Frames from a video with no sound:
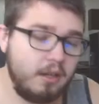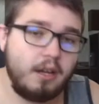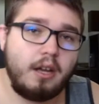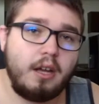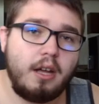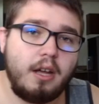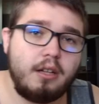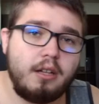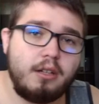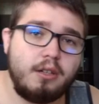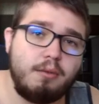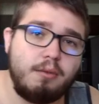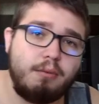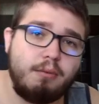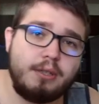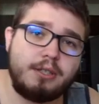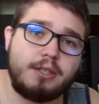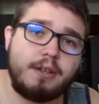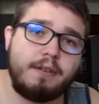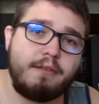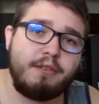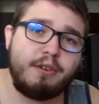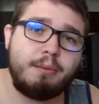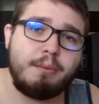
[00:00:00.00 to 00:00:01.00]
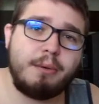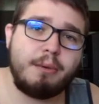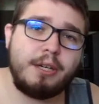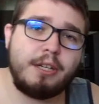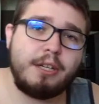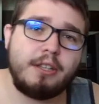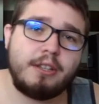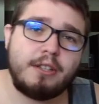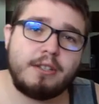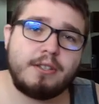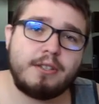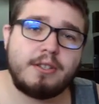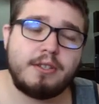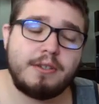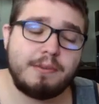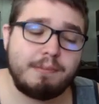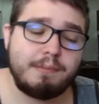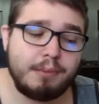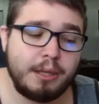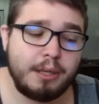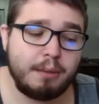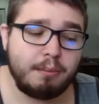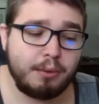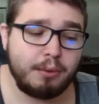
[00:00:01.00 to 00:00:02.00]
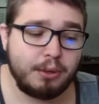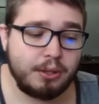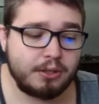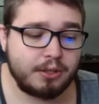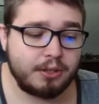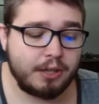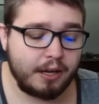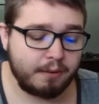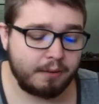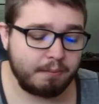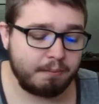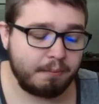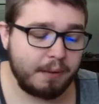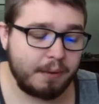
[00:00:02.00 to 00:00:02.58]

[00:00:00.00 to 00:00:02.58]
Hello, what's up everybody? This is B-Boy Tech